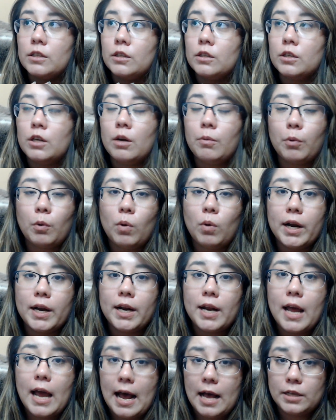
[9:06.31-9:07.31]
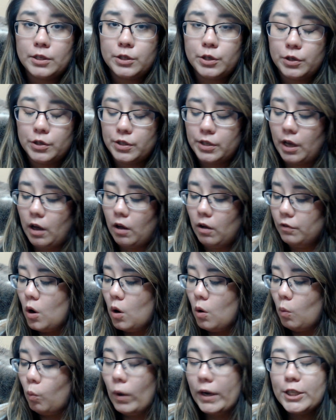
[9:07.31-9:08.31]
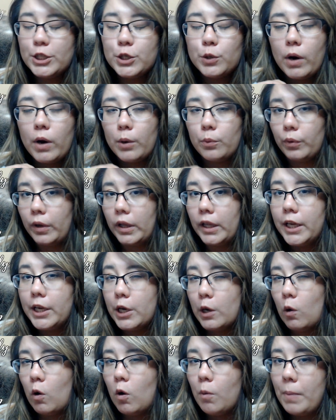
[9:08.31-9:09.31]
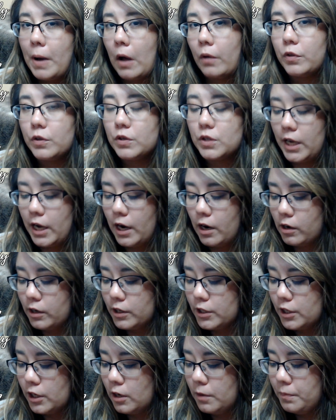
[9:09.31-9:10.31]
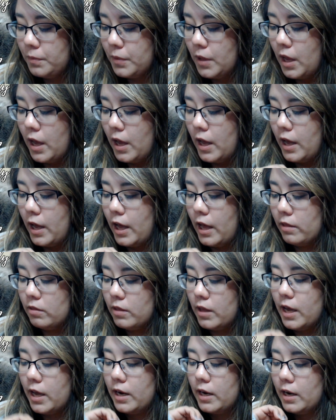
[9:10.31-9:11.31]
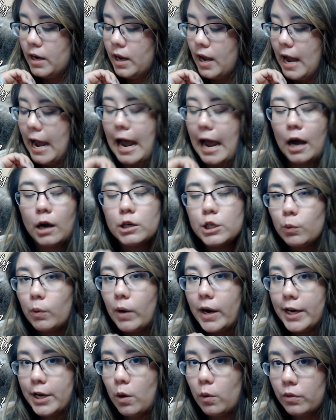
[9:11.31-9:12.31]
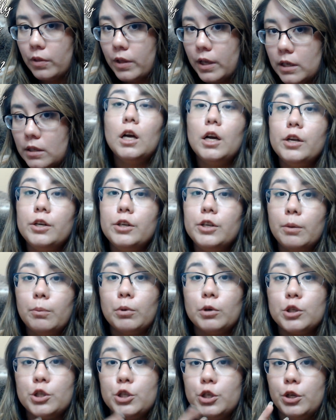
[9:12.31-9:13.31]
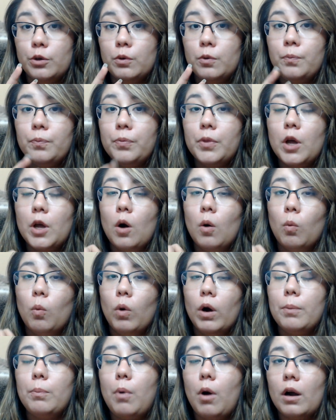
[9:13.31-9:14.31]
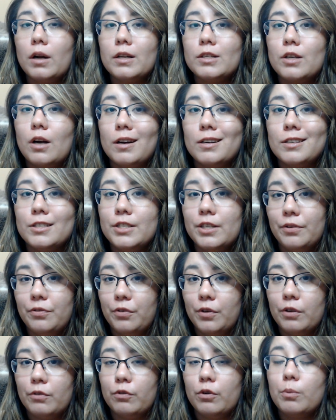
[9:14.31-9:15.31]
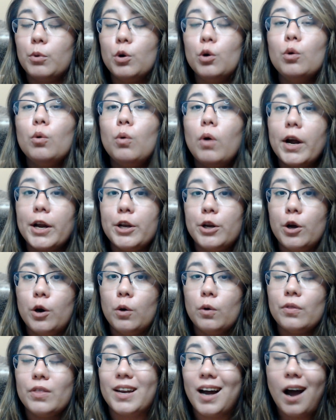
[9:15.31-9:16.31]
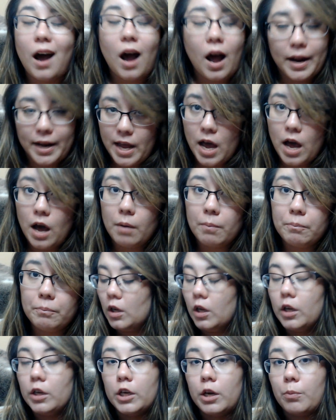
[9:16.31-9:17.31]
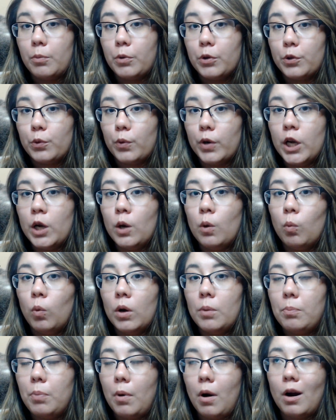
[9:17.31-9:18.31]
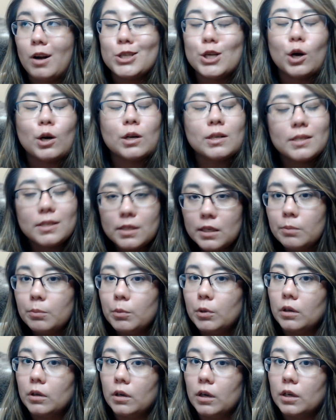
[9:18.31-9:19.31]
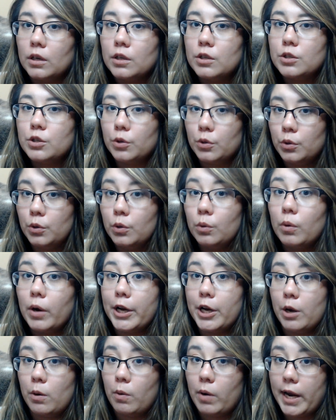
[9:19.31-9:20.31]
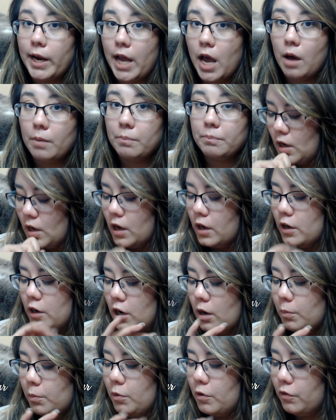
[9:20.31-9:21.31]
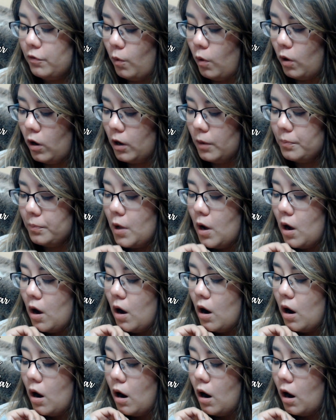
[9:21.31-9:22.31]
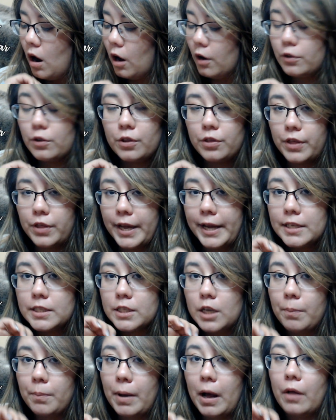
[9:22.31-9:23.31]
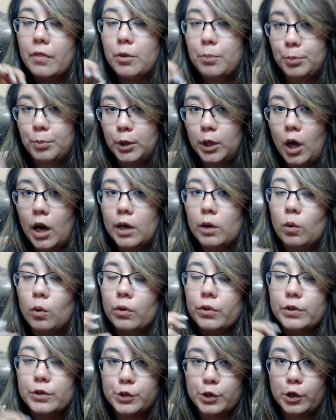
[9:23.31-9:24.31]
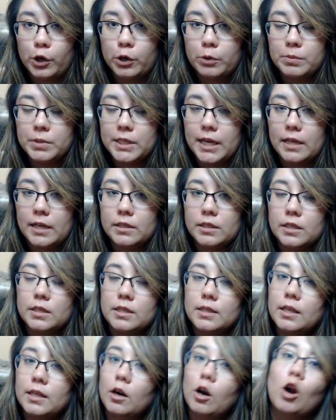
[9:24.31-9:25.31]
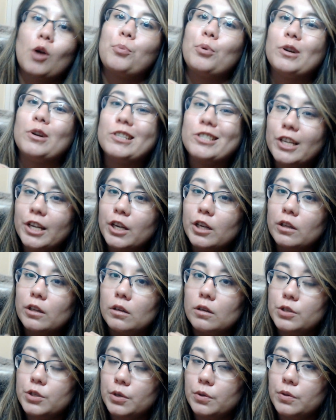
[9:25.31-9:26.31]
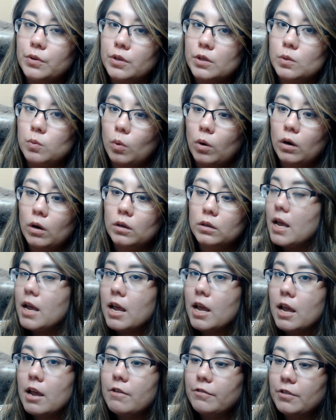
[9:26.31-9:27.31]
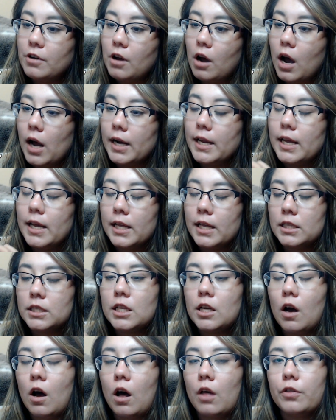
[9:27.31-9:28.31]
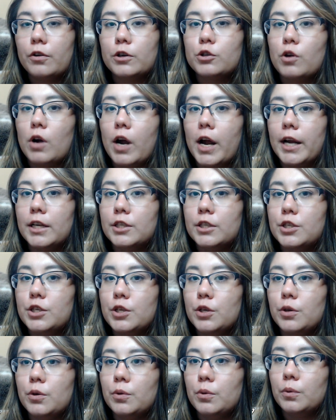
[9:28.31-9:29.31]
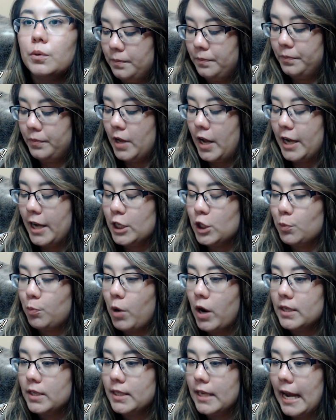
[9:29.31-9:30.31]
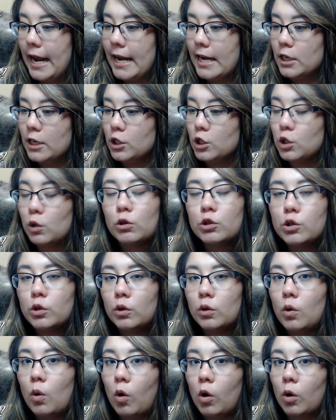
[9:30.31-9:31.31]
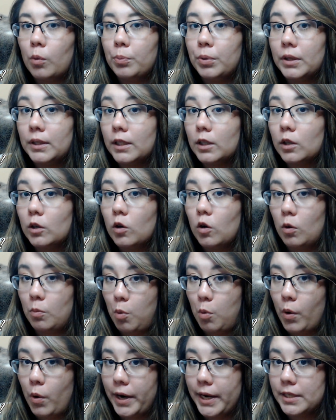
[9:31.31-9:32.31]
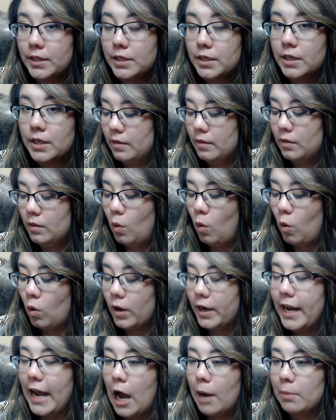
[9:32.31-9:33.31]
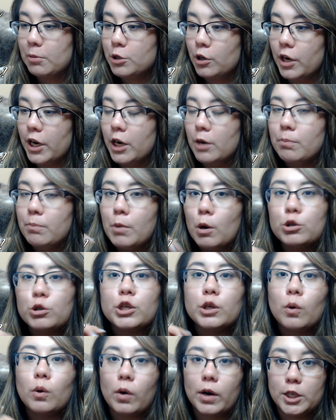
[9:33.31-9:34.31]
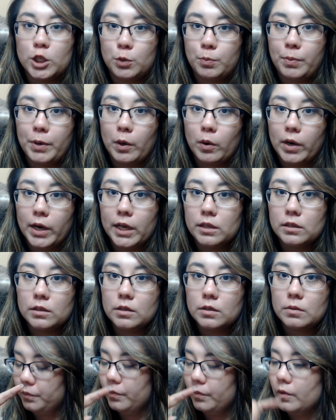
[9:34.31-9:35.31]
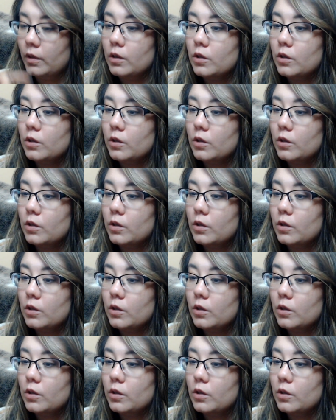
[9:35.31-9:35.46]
Number one, ask yourself, what do I really know about this character? And then, how do I know this? Number two, what parts are different from who I know that I am? Number three, what parts are similar to who I know I am? Number four, are there things about the plot or the circumstances that are particular to this world? If not, is the author trying to express a social or political point or capture an emotion or experience?